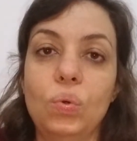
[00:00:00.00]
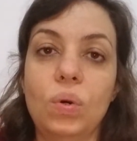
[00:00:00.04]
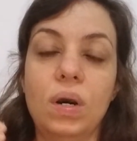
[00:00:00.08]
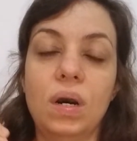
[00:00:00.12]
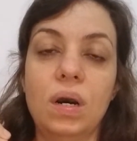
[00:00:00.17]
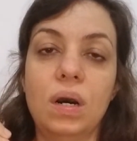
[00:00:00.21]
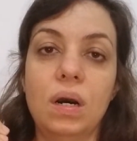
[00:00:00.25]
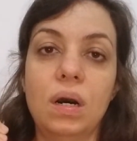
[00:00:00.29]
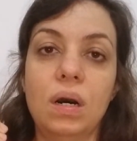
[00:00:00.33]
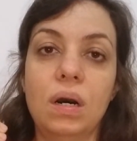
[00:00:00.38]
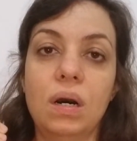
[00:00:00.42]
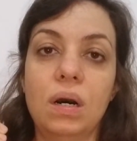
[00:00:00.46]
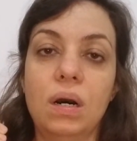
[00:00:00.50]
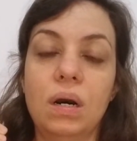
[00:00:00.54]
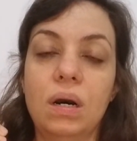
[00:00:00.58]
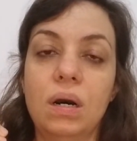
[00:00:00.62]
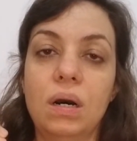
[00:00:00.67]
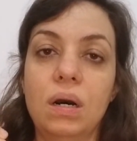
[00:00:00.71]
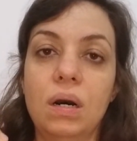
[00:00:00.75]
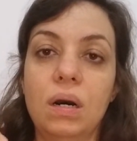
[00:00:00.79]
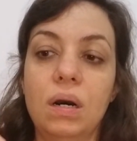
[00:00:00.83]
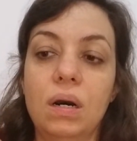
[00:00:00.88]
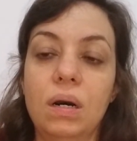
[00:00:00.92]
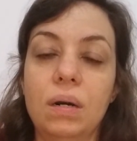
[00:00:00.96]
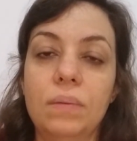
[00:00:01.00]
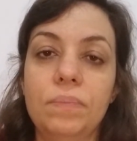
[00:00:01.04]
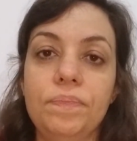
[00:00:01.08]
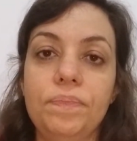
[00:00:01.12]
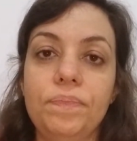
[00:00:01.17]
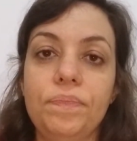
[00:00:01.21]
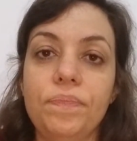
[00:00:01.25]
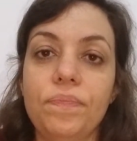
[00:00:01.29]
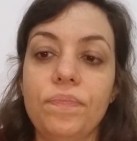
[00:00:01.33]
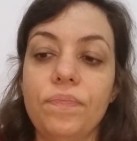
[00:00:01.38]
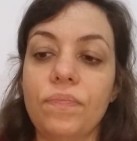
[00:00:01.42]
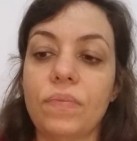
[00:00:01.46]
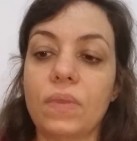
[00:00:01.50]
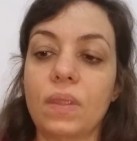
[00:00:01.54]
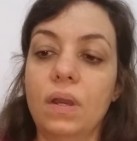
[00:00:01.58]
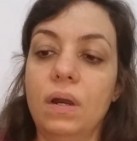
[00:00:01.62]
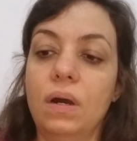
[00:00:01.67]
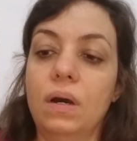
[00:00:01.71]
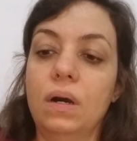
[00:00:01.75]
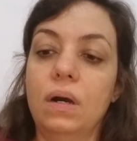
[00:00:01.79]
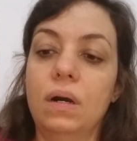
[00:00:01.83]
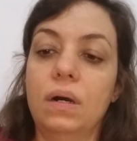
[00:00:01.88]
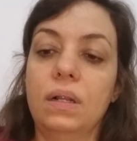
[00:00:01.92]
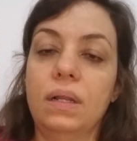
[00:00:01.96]

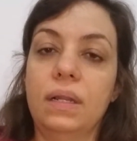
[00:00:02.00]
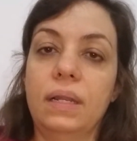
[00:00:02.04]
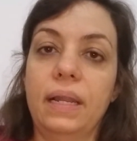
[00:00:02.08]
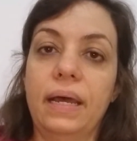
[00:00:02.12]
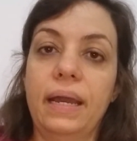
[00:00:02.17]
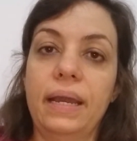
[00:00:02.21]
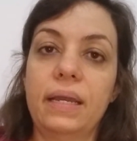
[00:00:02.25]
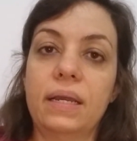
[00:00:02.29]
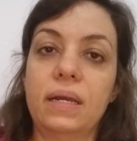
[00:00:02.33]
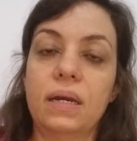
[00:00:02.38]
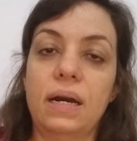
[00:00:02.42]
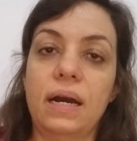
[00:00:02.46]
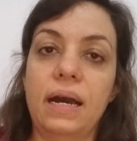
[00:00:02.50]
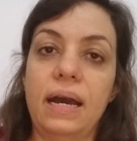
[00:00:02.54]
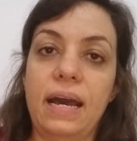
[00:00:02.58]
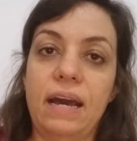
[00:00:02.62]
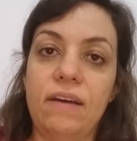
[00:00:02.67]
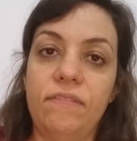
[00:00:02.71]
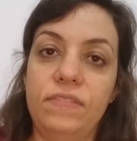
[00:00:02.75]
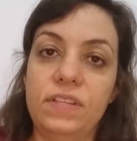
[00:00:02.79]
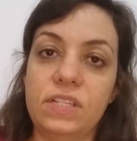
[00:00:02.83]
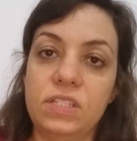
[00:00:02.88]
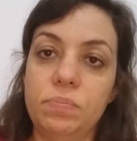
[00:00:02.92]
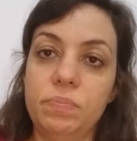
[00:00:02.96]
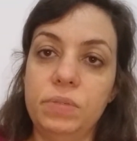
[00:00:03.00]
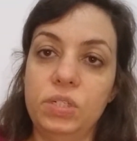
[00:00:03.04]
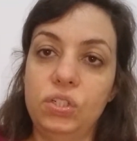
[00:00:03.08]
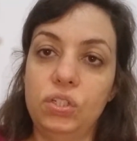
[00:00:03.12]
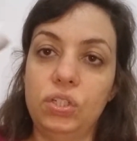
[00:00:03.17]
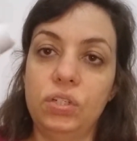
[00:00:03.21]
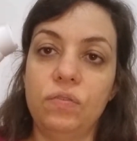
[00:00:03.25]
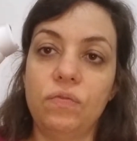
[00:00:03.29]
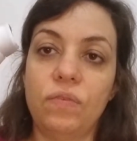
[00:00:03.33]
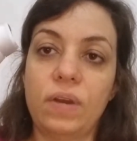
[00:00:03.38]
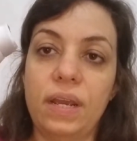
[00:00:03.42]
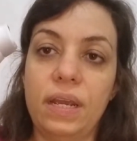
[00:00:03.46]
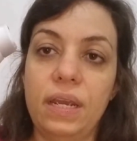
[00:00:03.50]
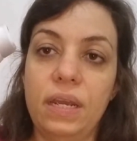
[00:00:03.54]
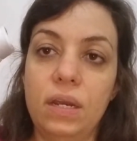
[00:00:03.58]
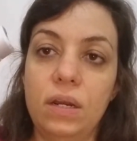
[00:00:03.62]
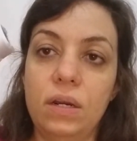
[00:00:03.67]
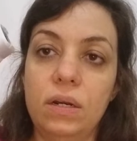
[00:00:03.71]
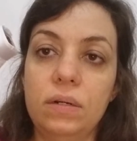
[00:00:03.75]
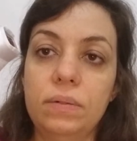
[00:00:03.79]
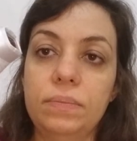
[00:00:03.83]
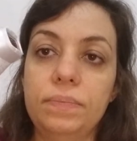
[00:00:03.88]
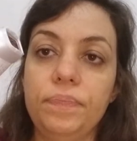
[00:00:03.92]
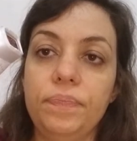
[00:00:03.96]
like I have this machine right
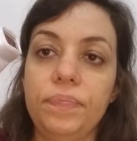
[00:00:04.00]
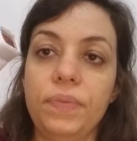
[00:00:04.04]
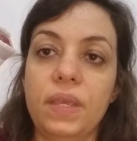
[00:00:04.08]
here.